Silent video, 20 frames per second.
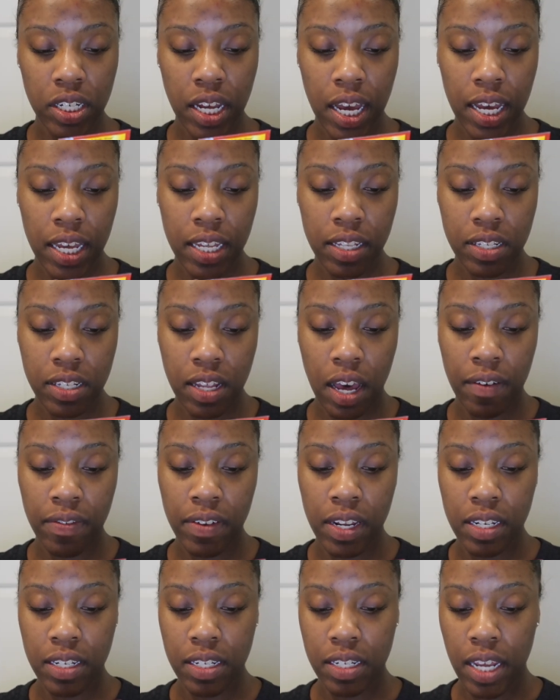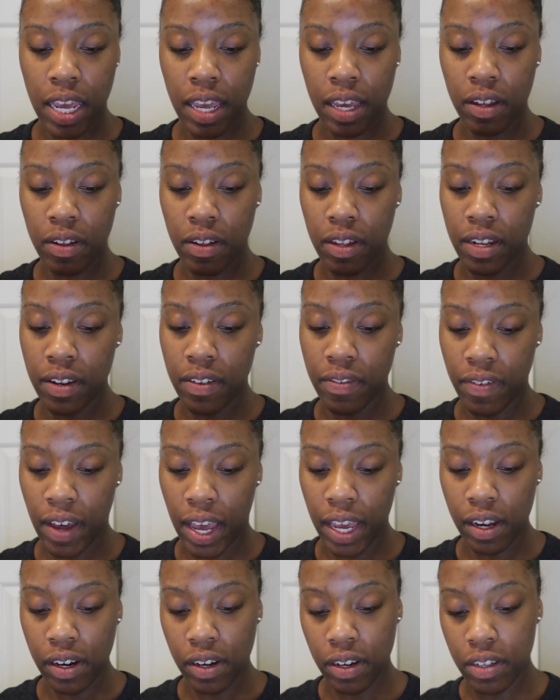shine, soften and detangle, and
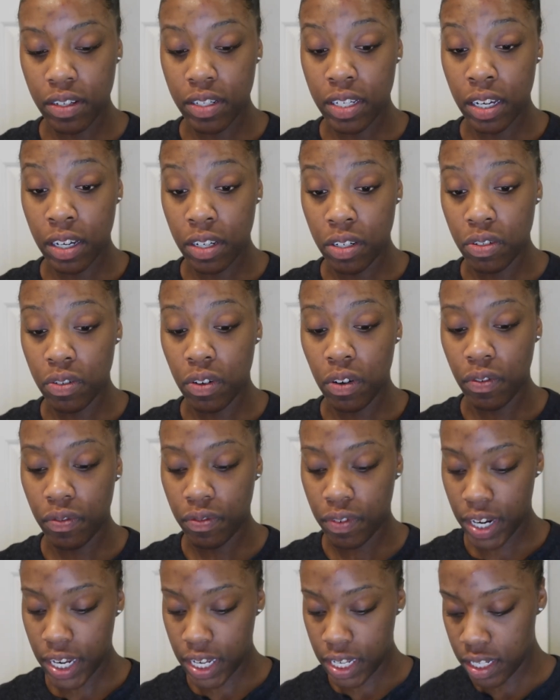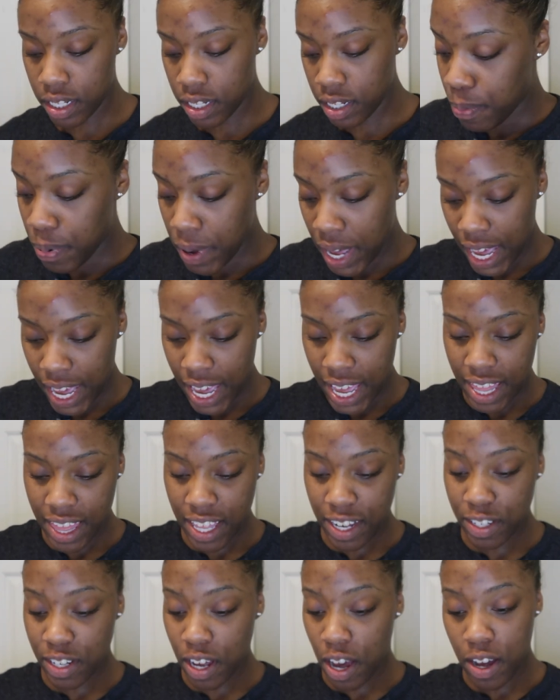define curls and control frizz. But
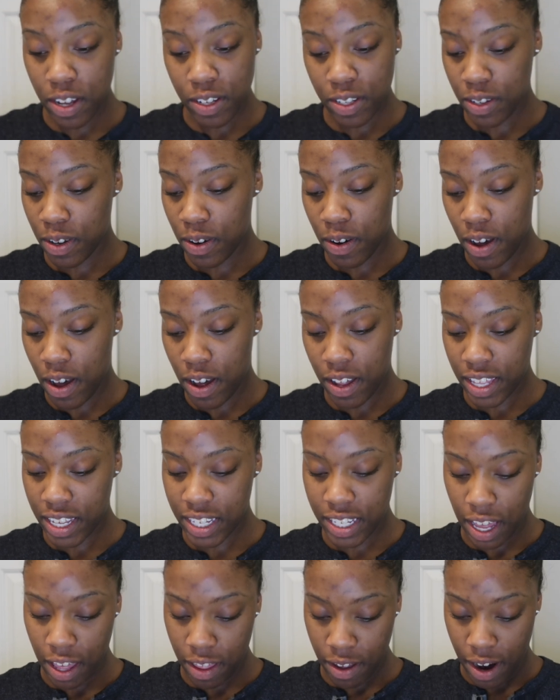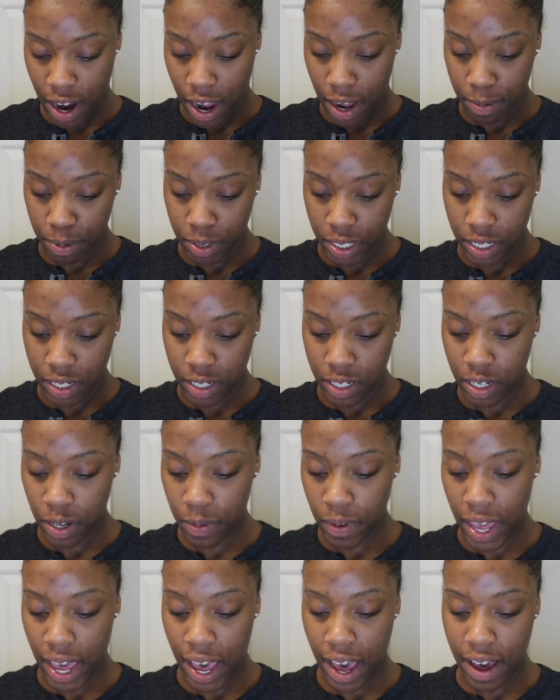there's also all these other options. So
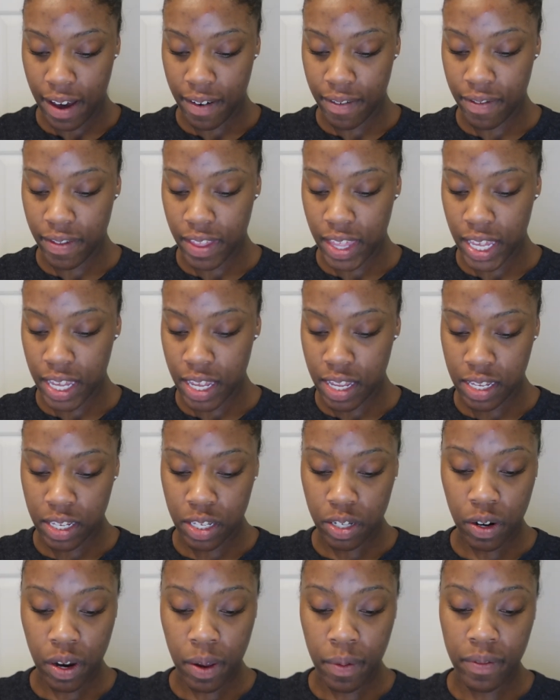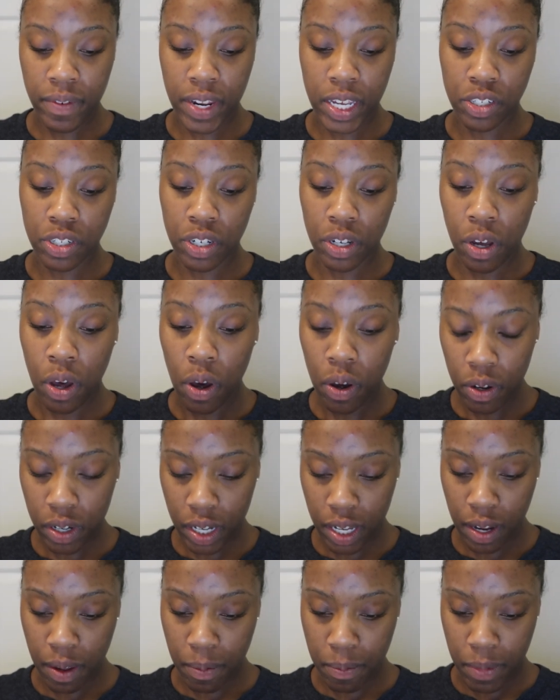we have this Creme of Nature
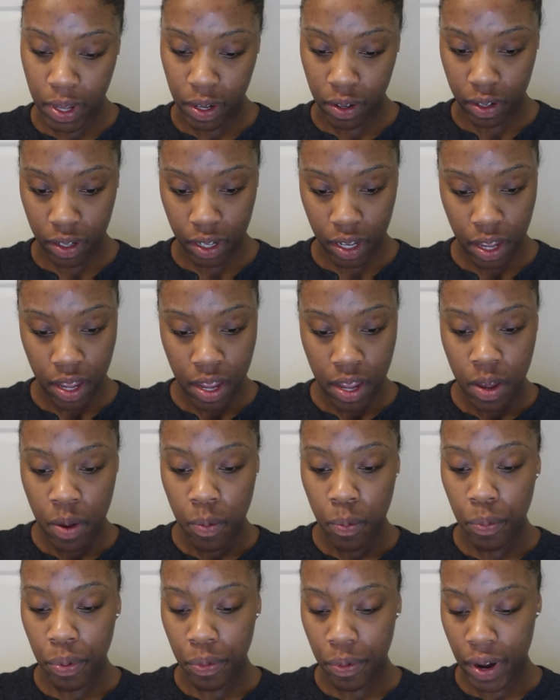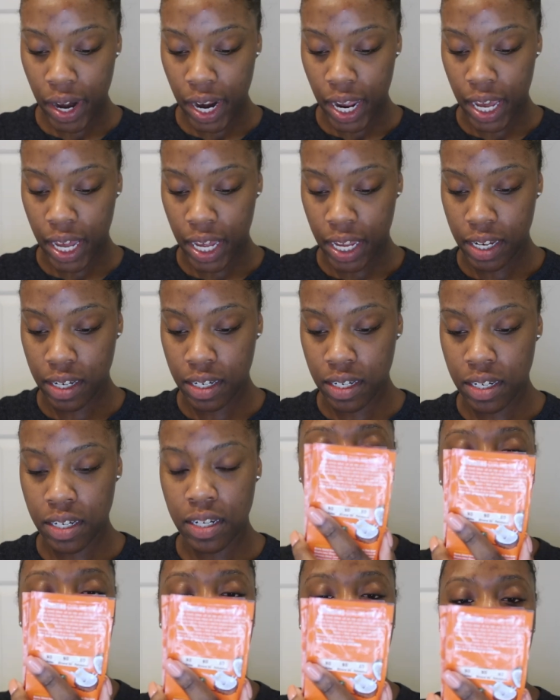Coconut Milk brand
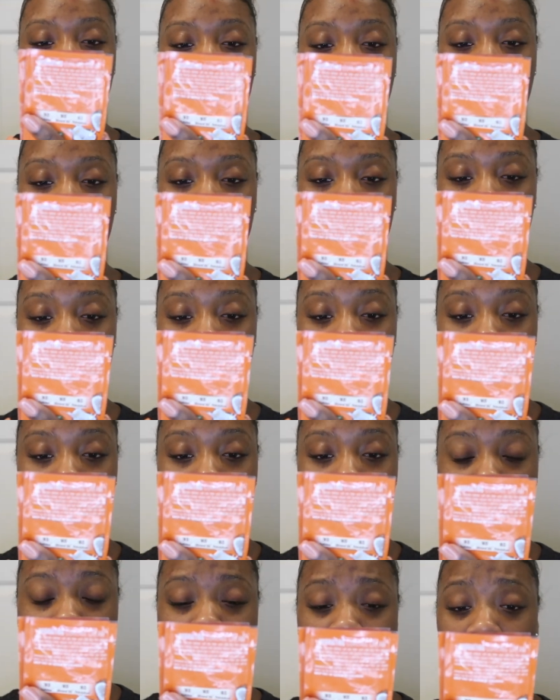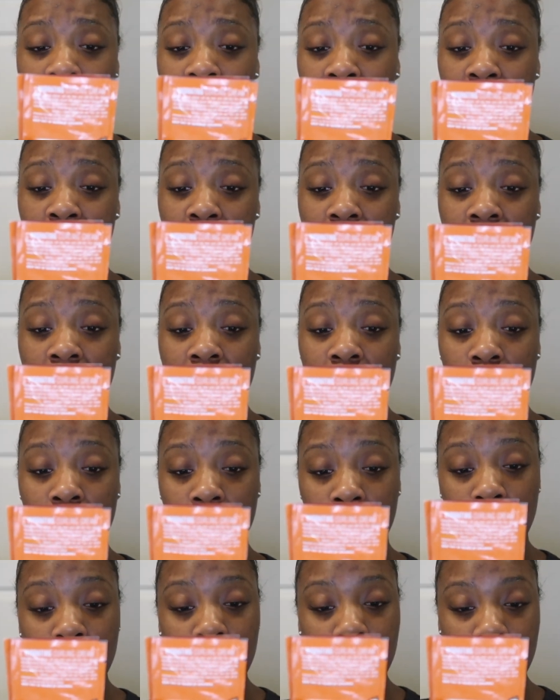that so it has a hydrating
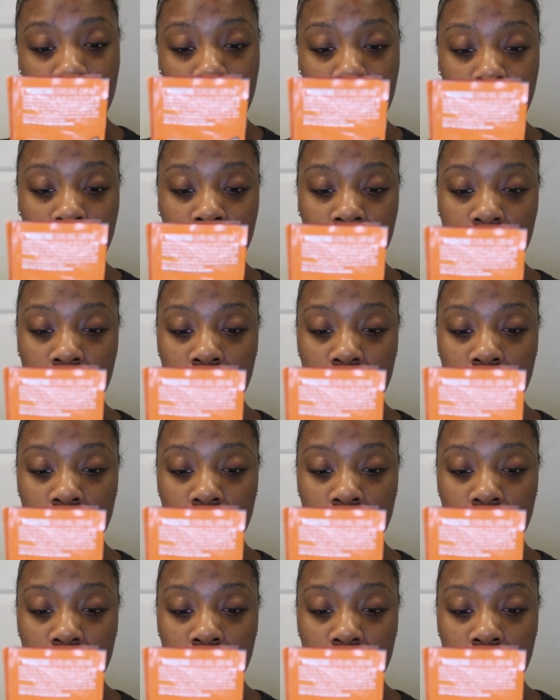curl cream